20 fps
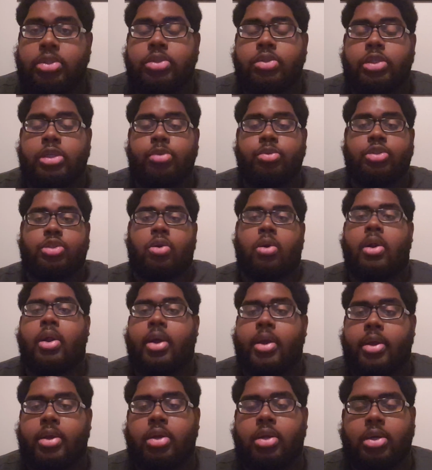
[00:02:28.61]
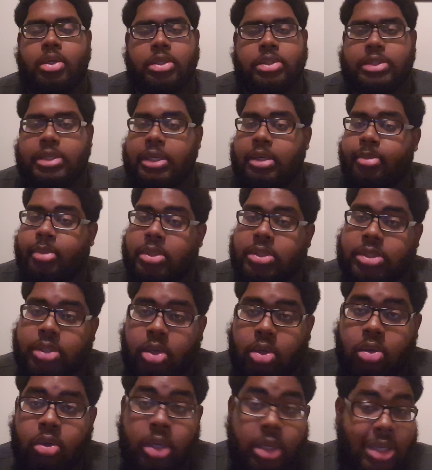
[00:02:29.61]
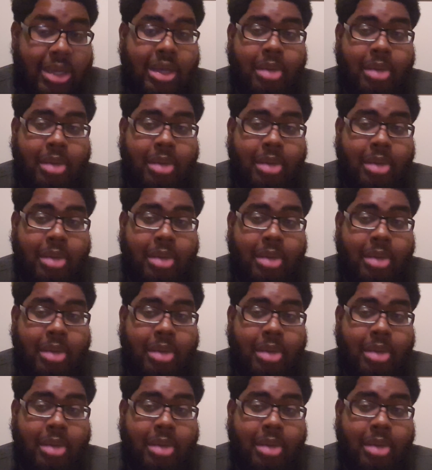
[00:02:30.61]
He was crying, understandably so,